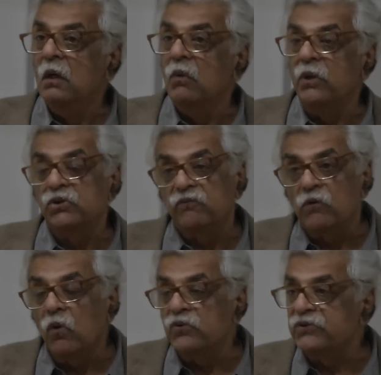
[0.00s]
which
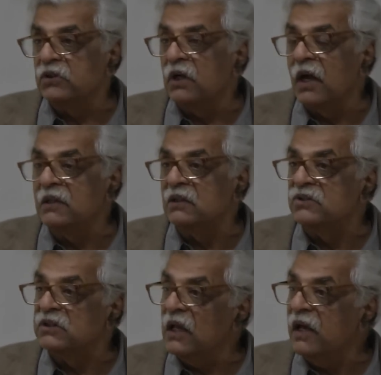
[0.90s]
of course denied the
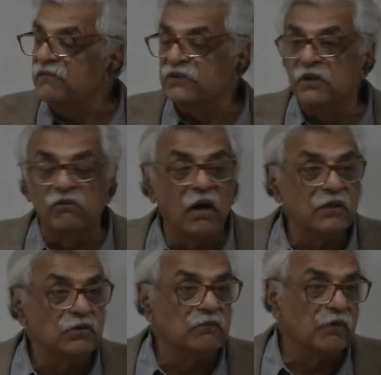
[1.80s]
slaves the
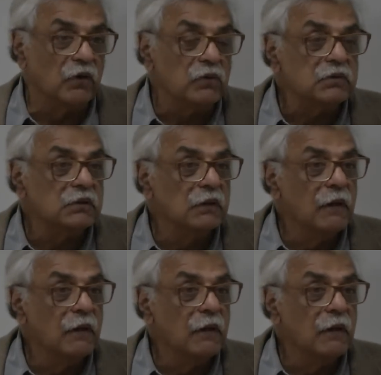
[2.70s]
right to vote.